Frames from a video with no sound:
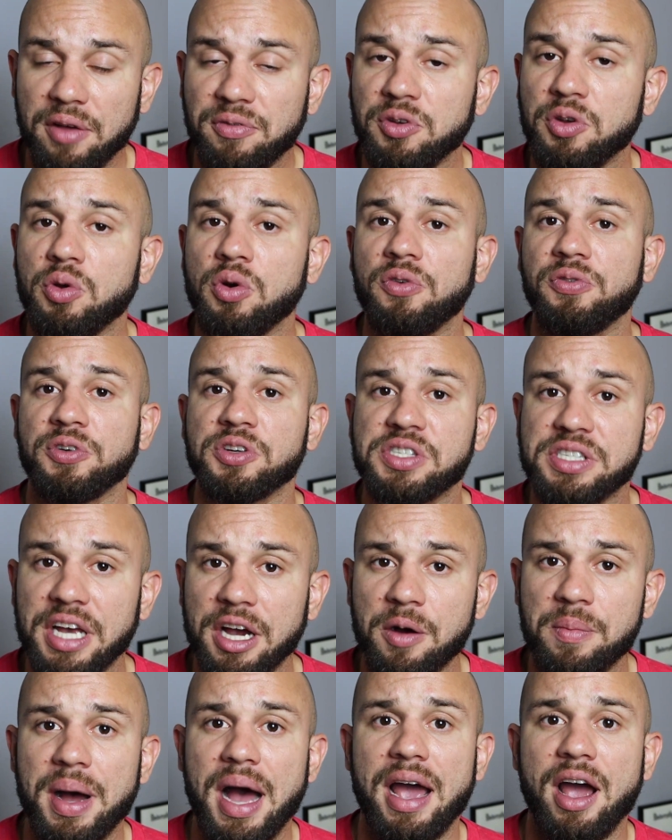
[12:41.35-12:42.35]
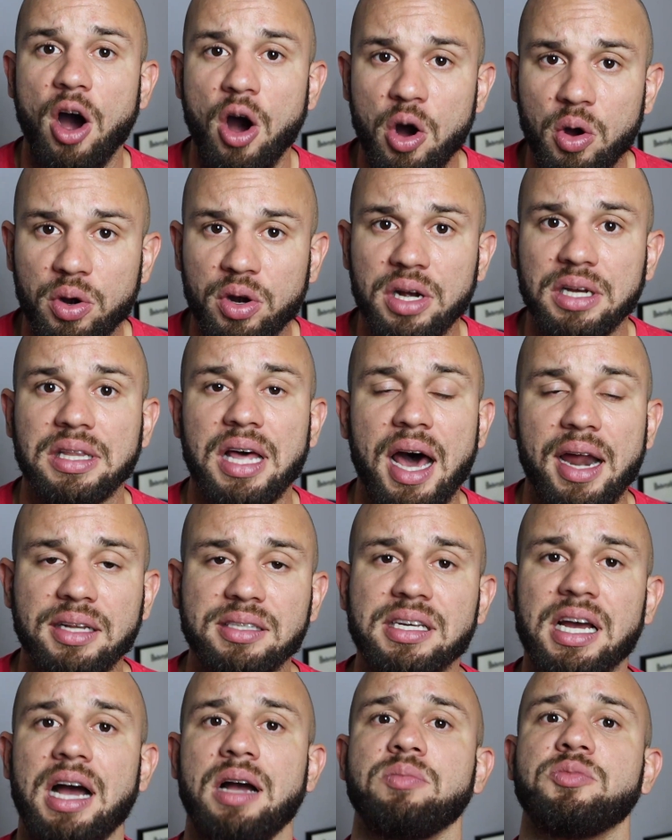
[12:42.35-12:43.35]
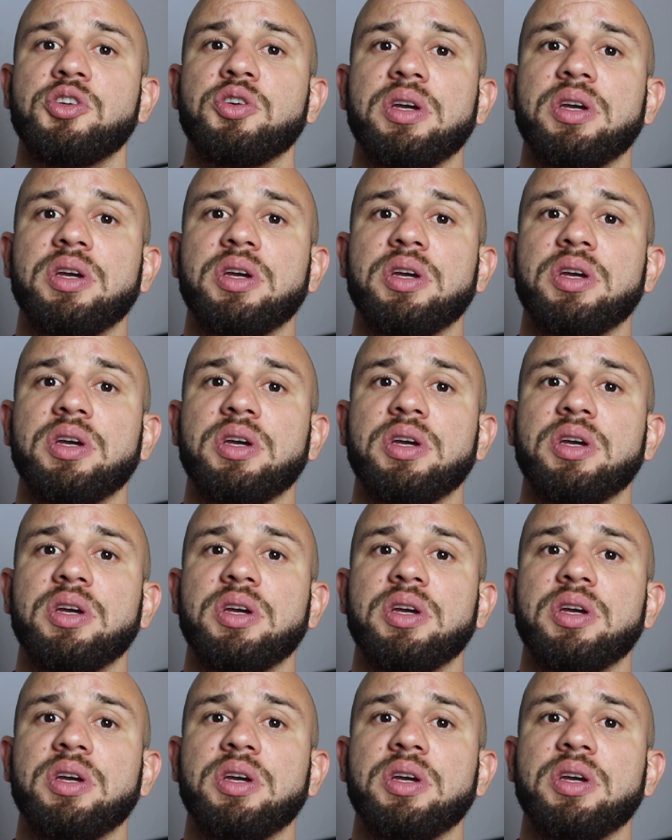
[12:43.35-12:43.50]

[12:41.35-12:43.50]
If you do it for sale by owner, a lot of times